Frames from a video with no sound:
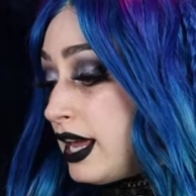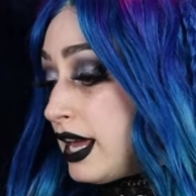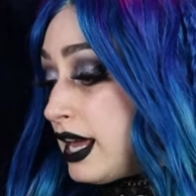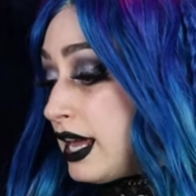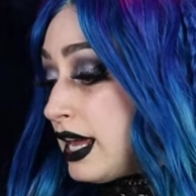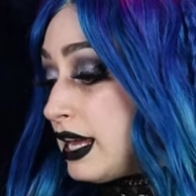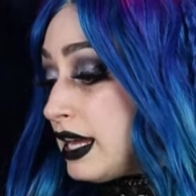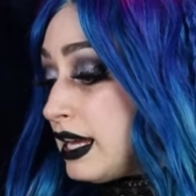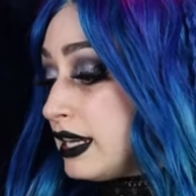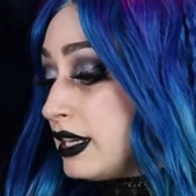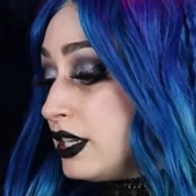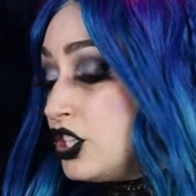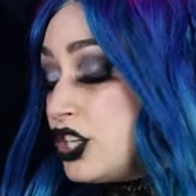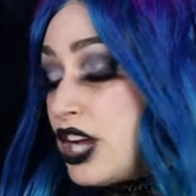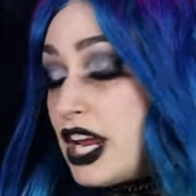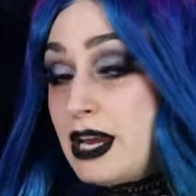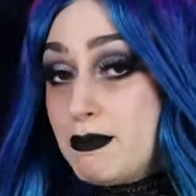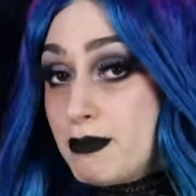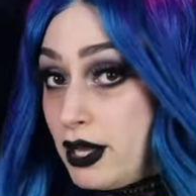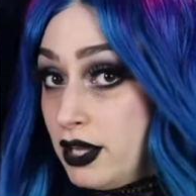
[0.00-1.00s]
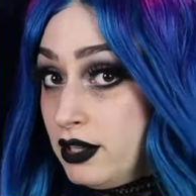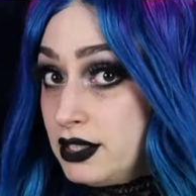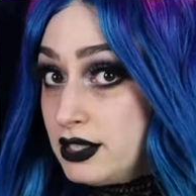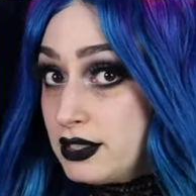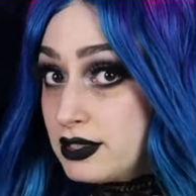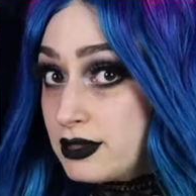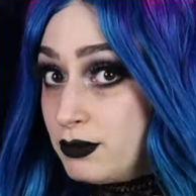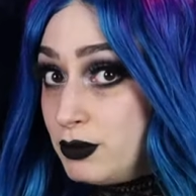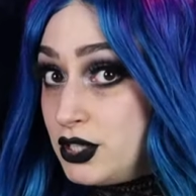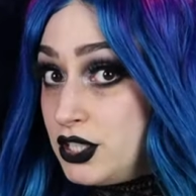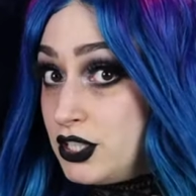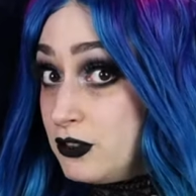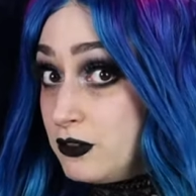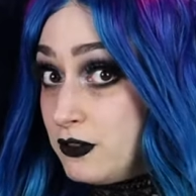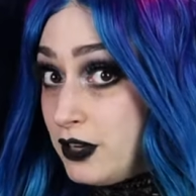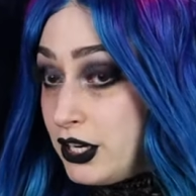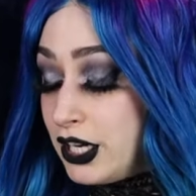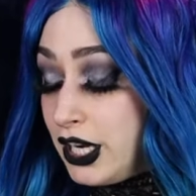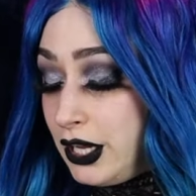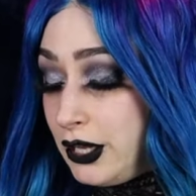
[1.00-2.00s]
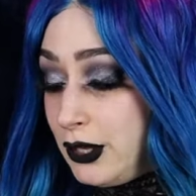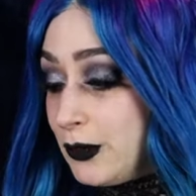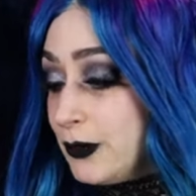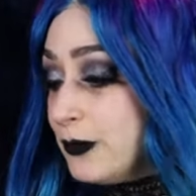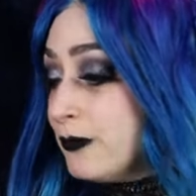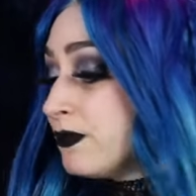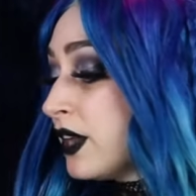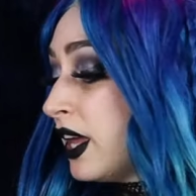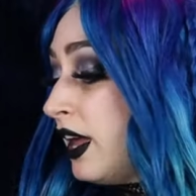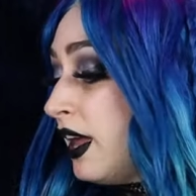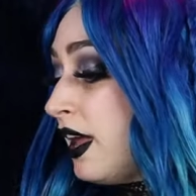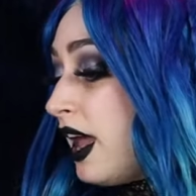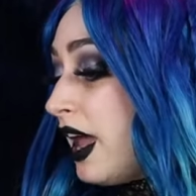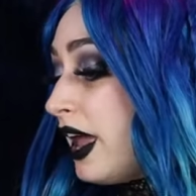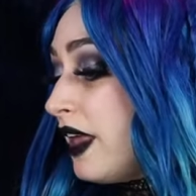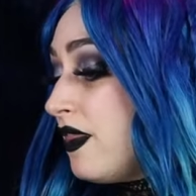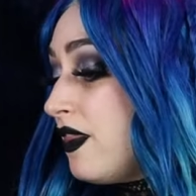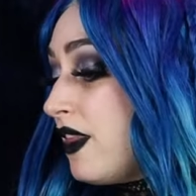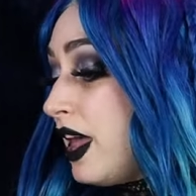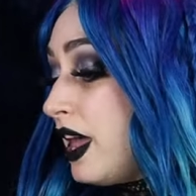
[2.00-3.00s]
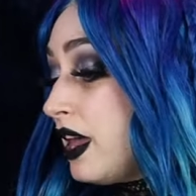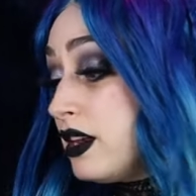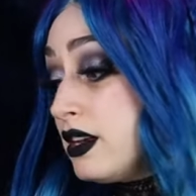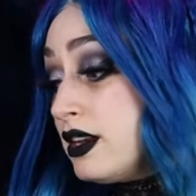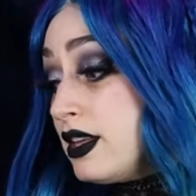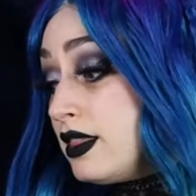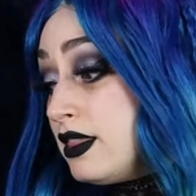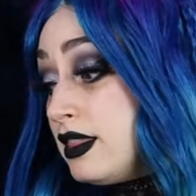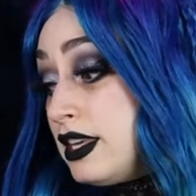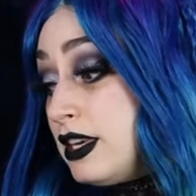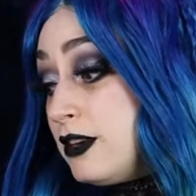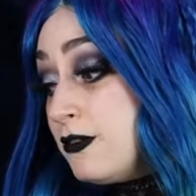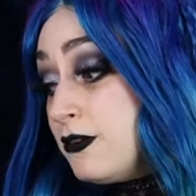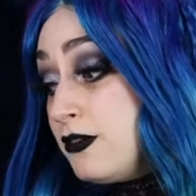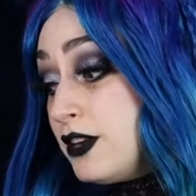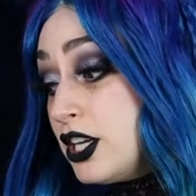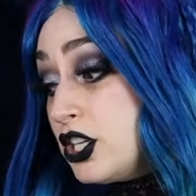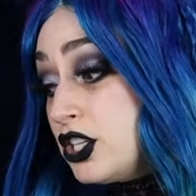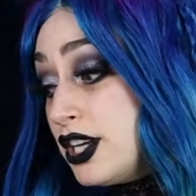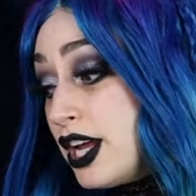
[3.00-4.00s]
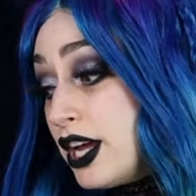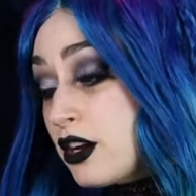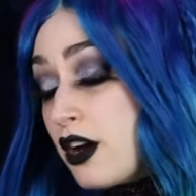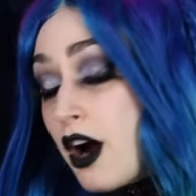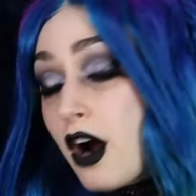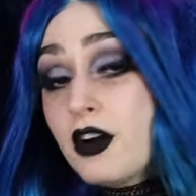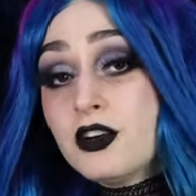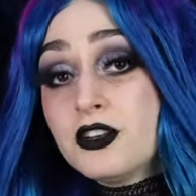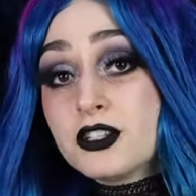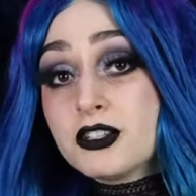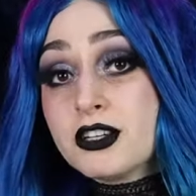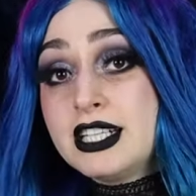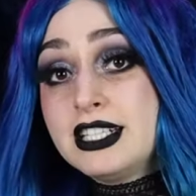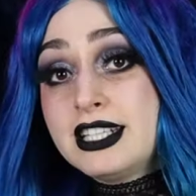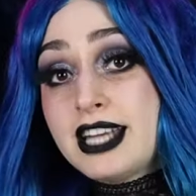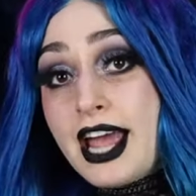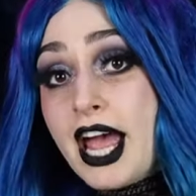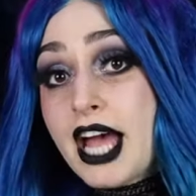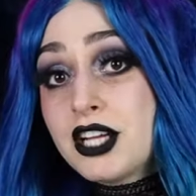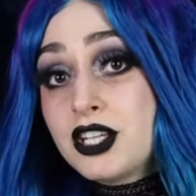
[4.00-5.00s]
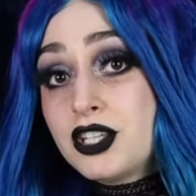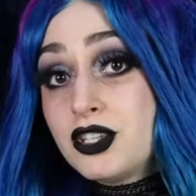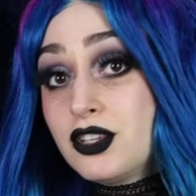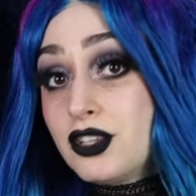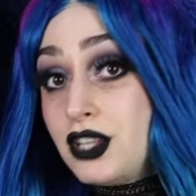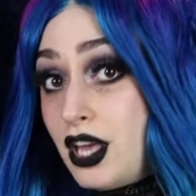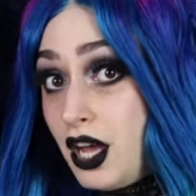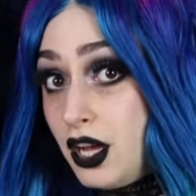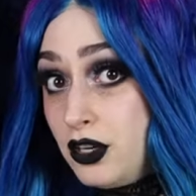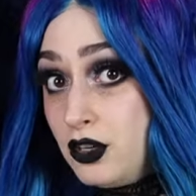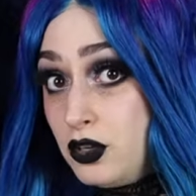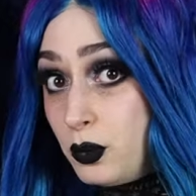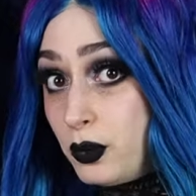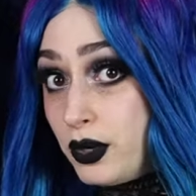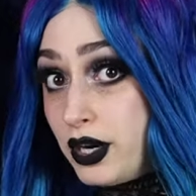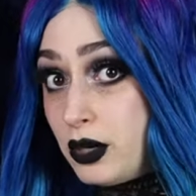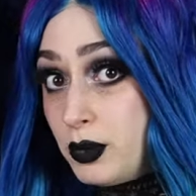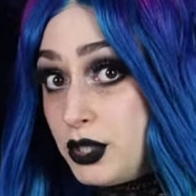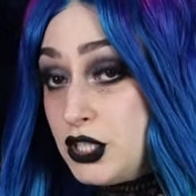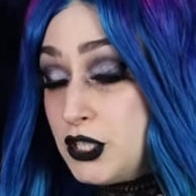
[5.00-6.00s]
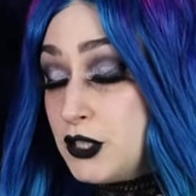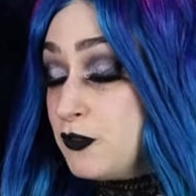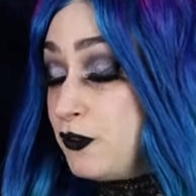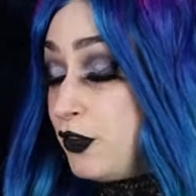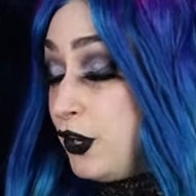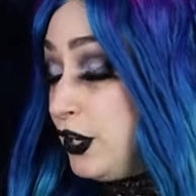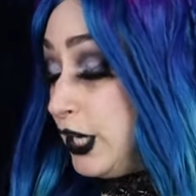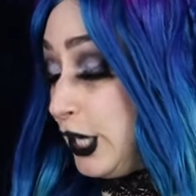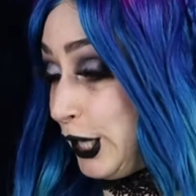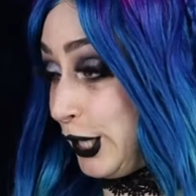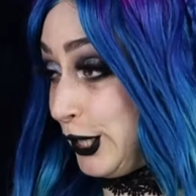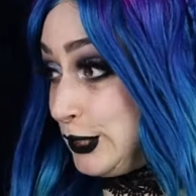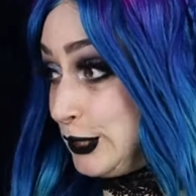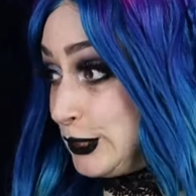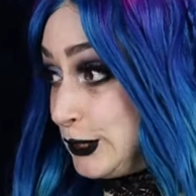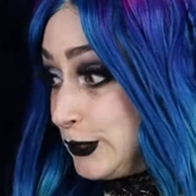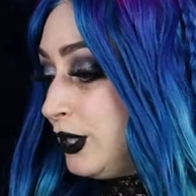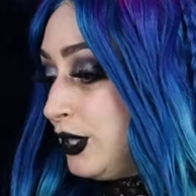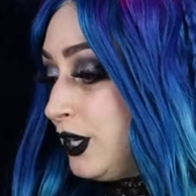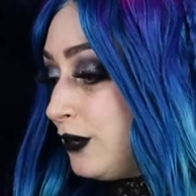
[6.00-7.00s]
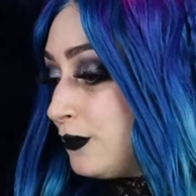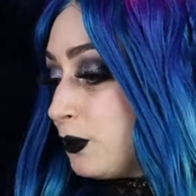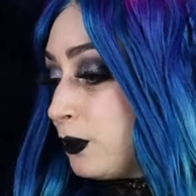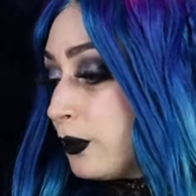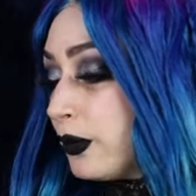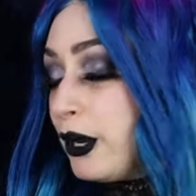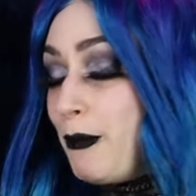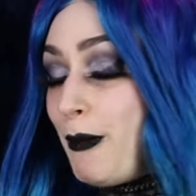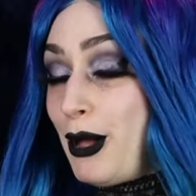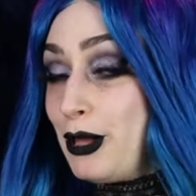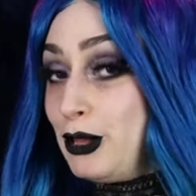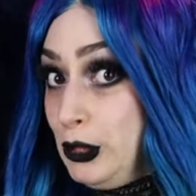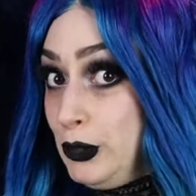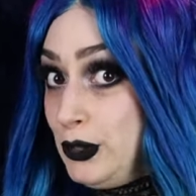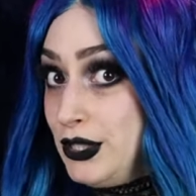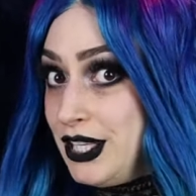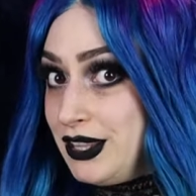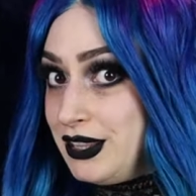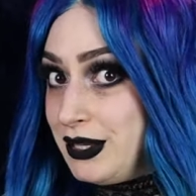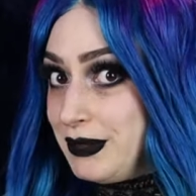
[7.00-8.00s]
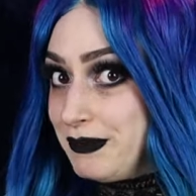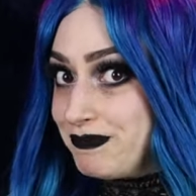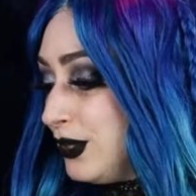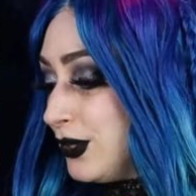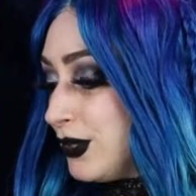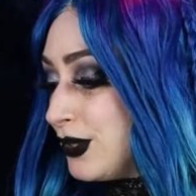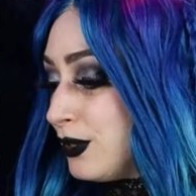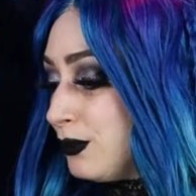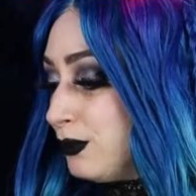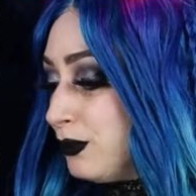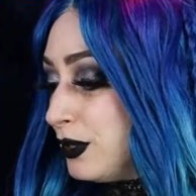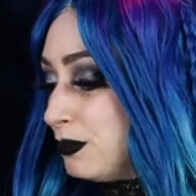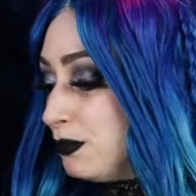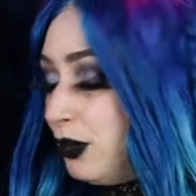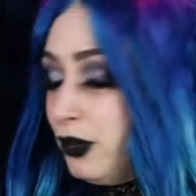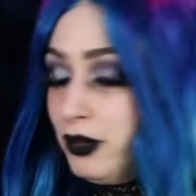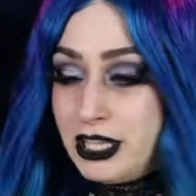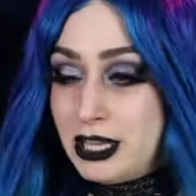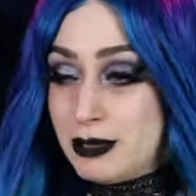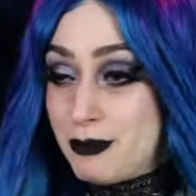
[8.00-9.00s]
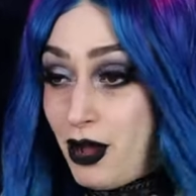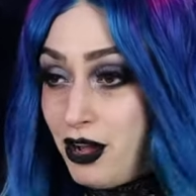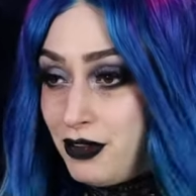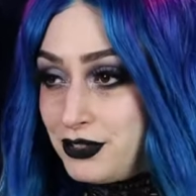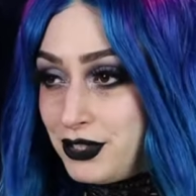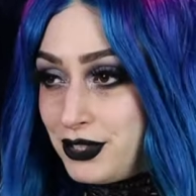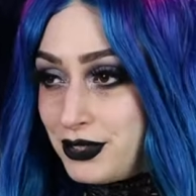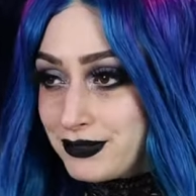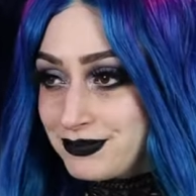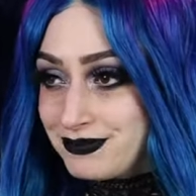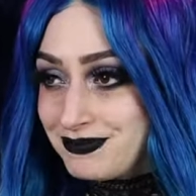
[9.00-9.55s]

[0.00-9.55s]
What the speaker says: a chain belt, which is very cute, and then the fishnet garters are attached to the underwear, which is very nice. You have to worry about losing them, or someone pulling them off you.